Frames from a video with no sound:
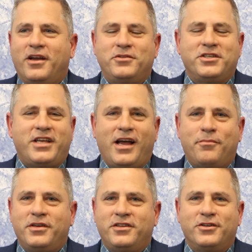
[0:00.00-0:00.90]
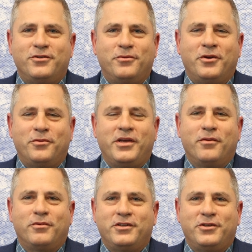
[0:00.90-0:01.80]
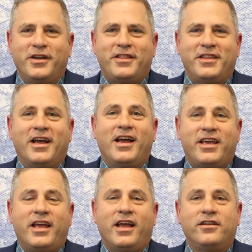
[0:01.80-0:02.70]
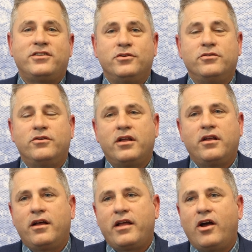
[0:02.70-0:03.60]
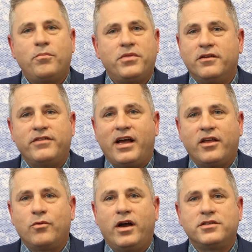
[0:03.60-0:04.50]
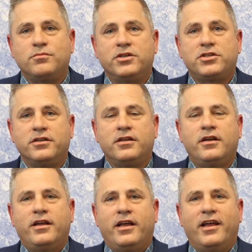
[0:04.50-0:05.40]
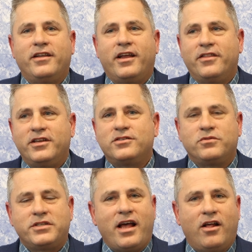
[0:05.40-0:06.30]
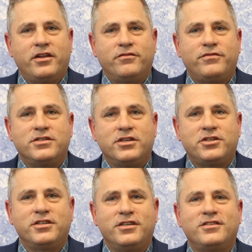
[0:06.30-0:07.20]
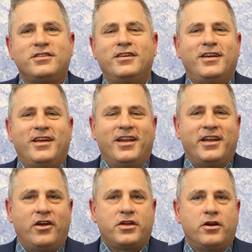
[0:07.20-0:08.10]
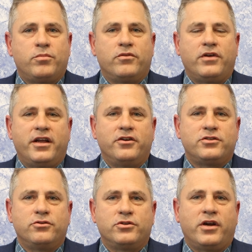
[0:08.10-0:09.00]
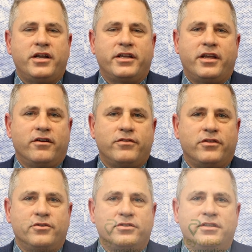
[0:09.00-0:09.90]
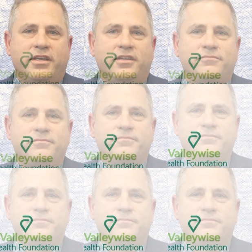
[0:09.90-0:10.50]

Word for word: I'm just happy to be able to do anything I can to uh, help the ValleyWise mission and, and these talented physicians and healthcare providers who are trying to care for those in need.